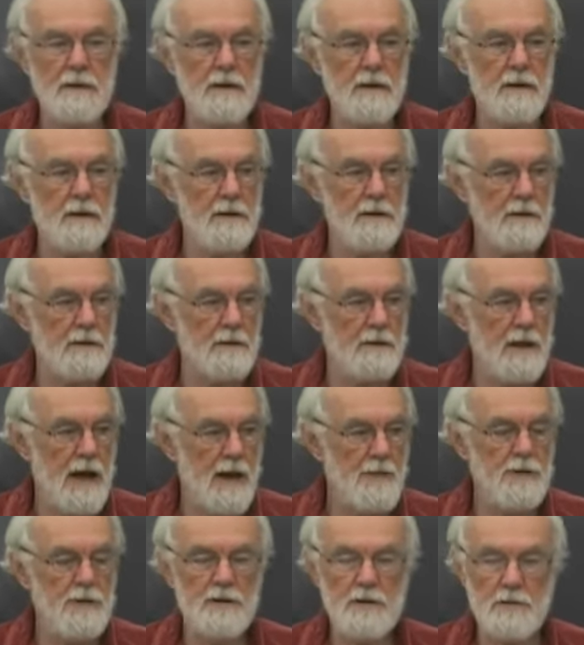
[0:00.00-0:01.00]
uh,
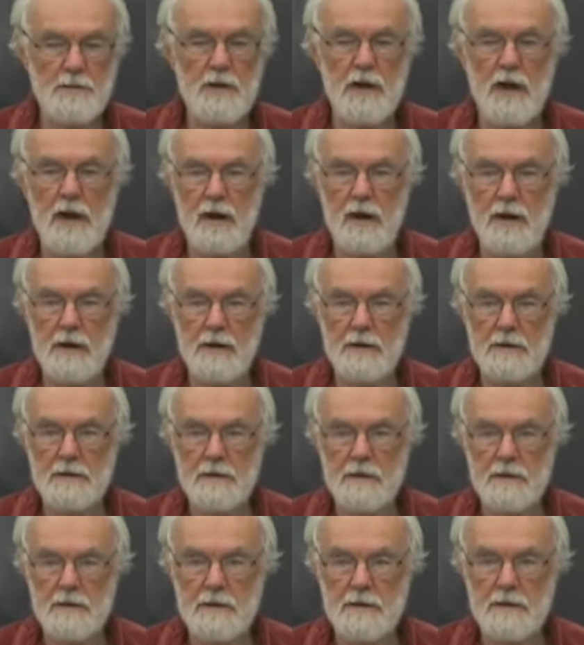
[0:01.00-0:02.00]
capital applied
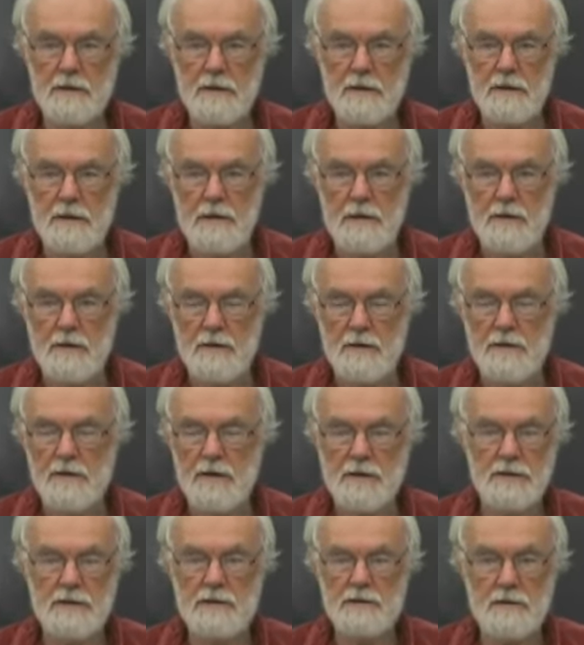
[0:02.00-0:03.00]

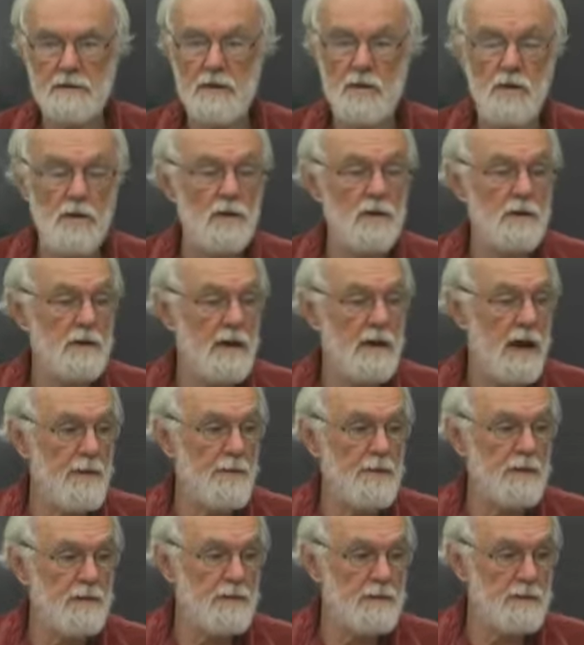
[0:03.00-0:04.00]
versus or
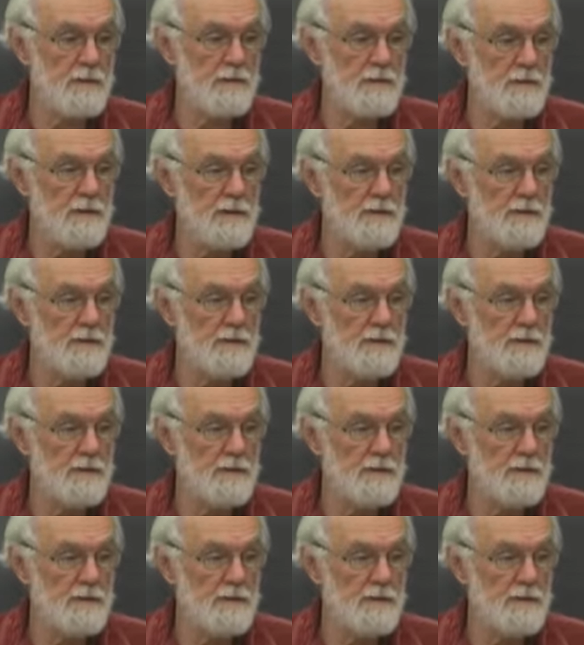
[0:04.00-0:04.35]
capital